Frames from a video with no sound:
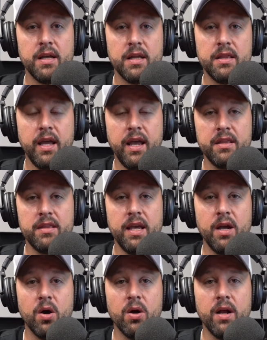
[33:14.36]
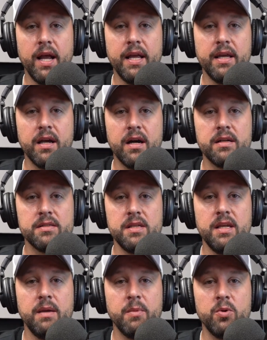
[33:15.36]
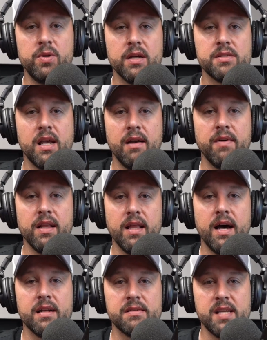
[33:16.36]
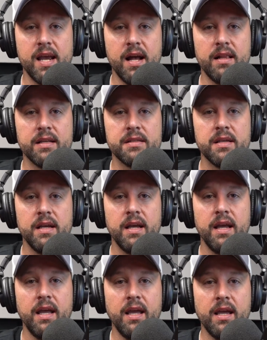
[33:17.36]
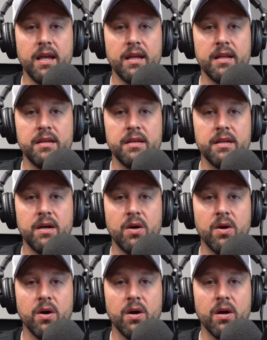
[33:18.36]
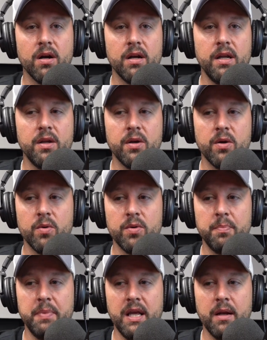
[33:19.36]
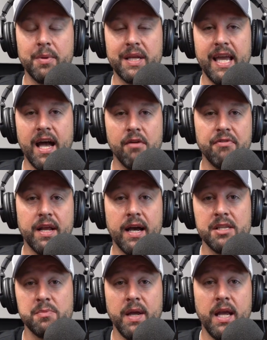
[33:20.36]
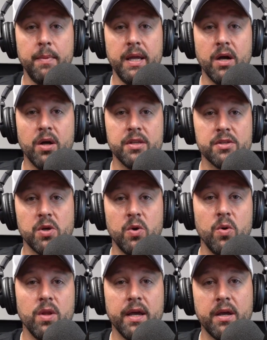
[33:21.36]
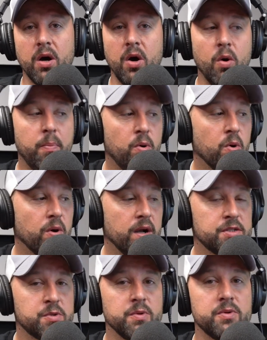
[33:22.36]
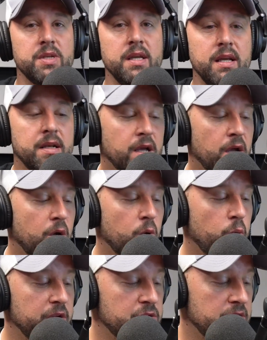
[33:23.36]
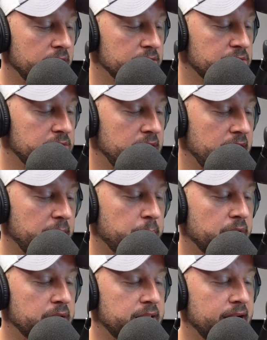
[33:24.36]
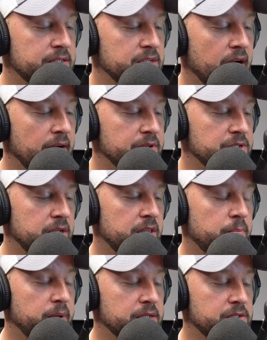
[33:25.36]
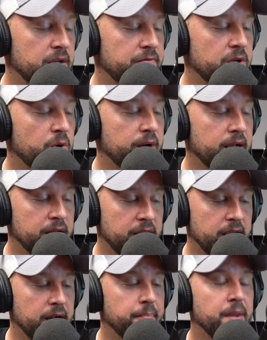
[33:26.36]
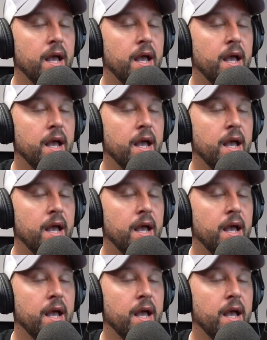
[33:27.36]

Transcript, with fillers: They they are a young team who does have a lot of talent and are you know being able to galvanize maybe on this whole like oh poor us routine. We shall see, but that's obviously the big stuff going out of there.